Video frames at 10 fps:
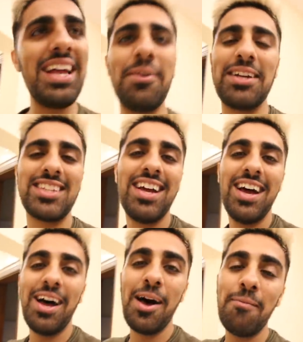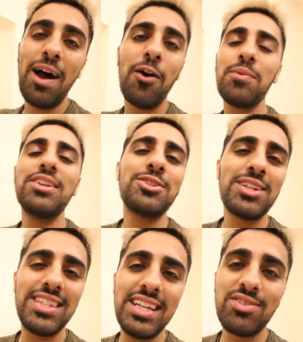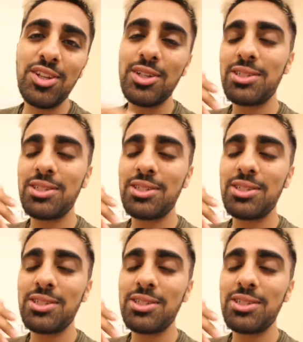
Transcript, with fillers: Anyways, um, I hope you enjoyed today's video.